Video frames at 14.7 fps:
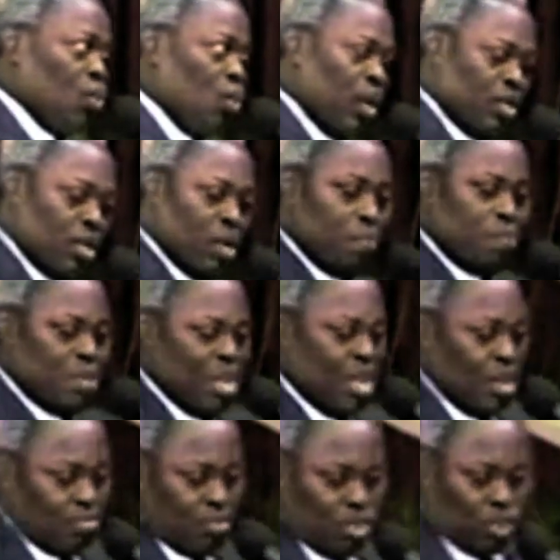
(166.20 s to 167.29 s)
will not be
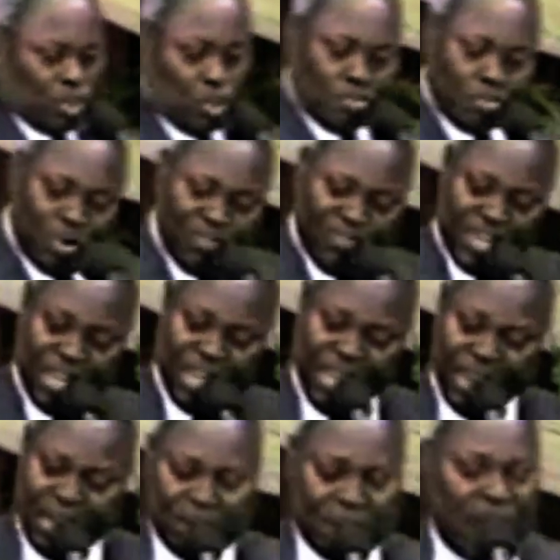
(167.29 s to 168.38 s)
able to move
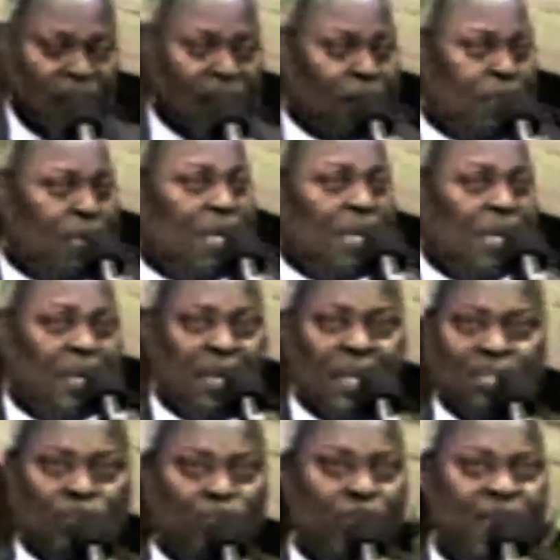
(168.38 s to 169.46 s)
in, come
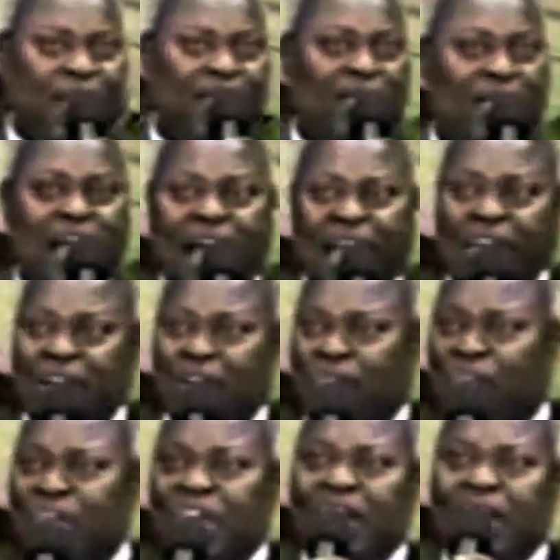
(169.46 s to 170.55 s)
into that Garden of
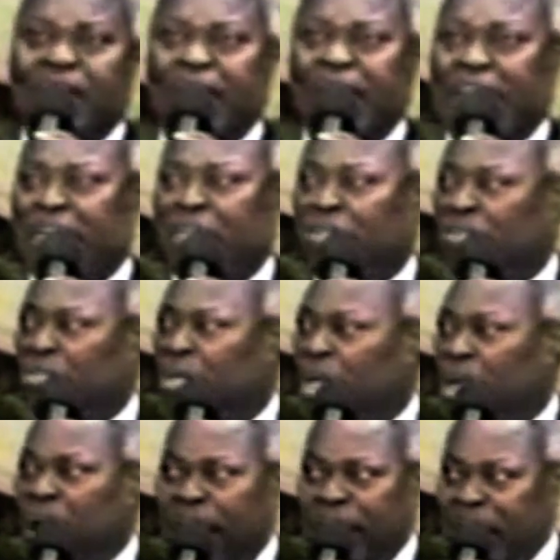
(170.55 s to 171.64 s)
Eden,
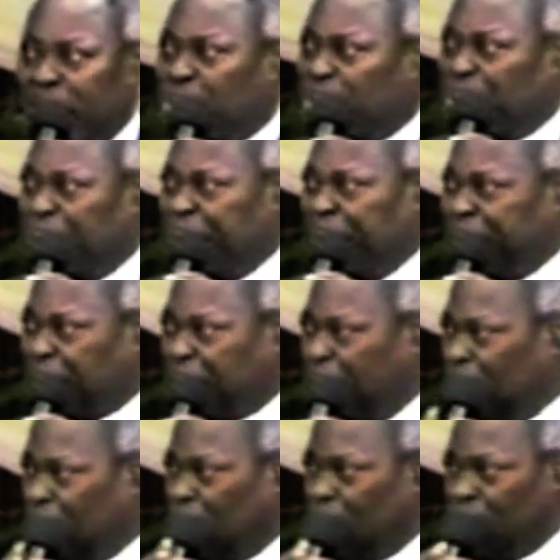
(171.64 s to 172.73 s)
and then take
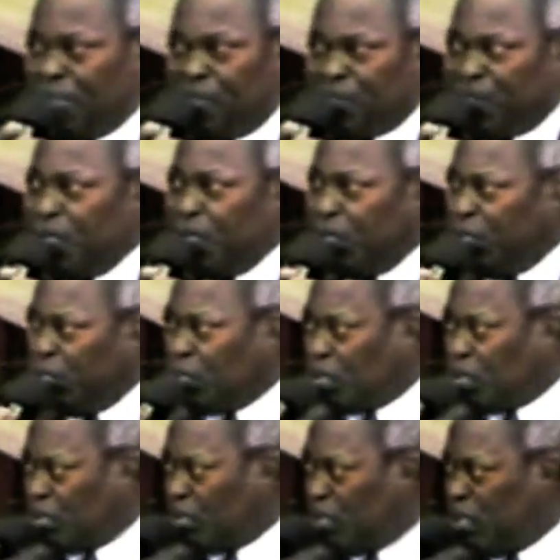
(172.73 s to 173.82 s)
of the
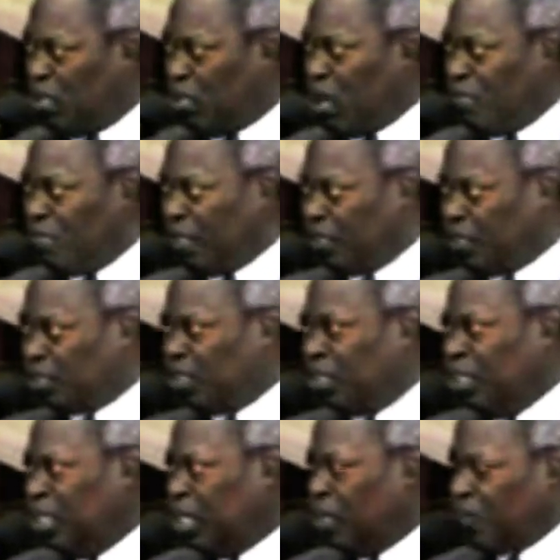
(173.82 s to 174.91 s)
fruit of the
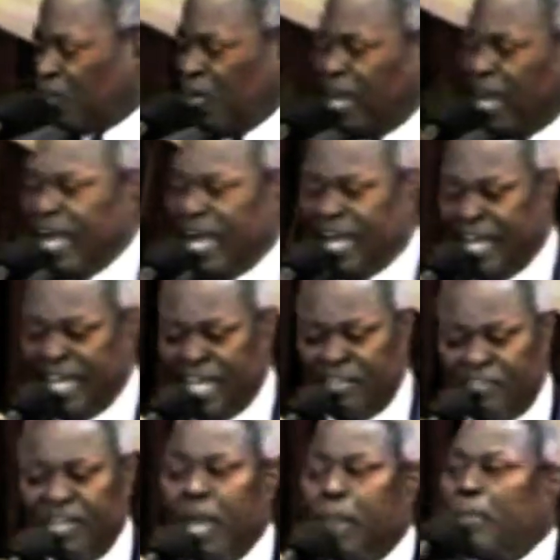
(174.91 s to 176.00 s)
tree of life.
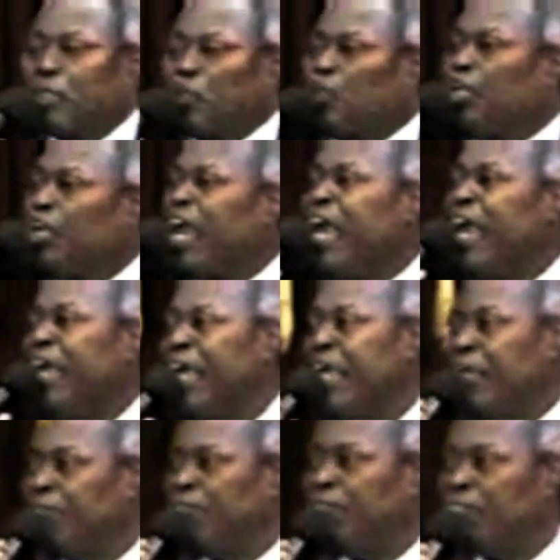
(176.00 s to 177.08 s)
But
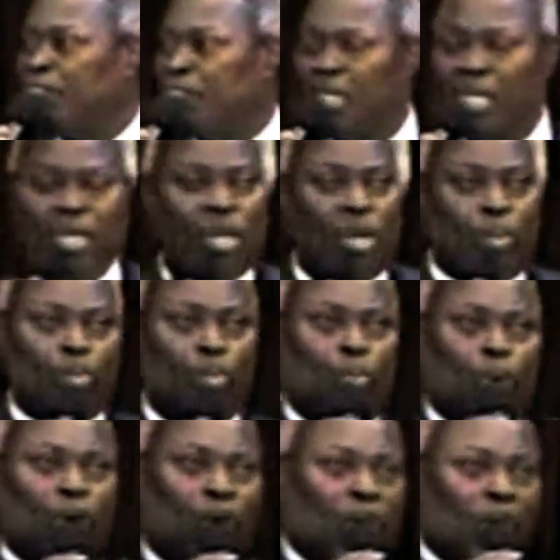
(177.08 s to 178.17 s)
today,
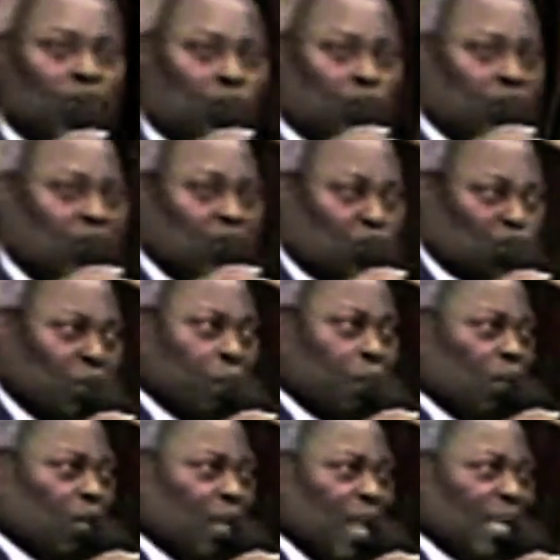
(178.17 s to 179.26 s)
what
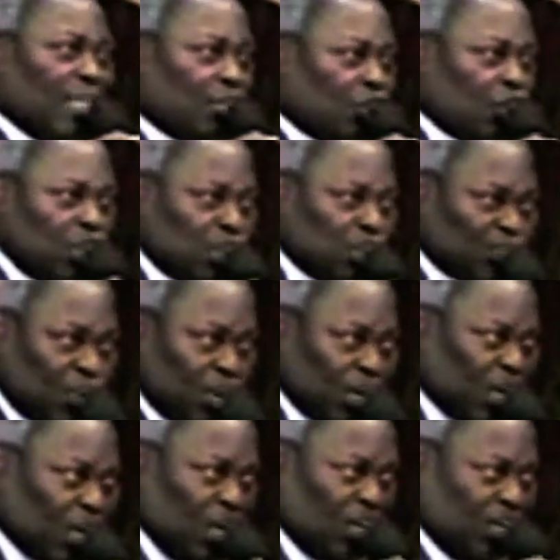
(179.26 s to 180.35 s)
symbolizes for
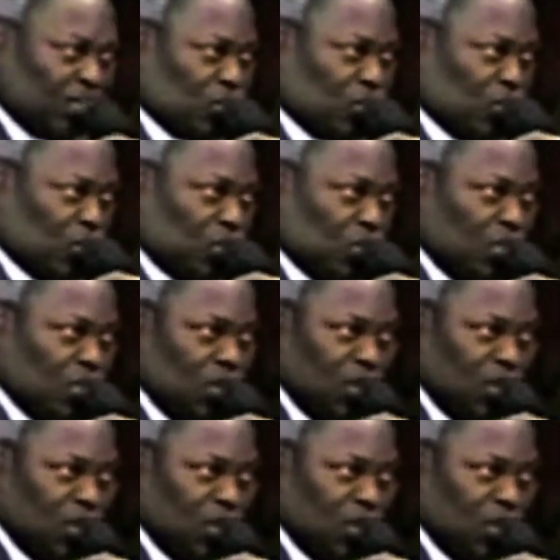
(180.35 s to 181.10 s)
us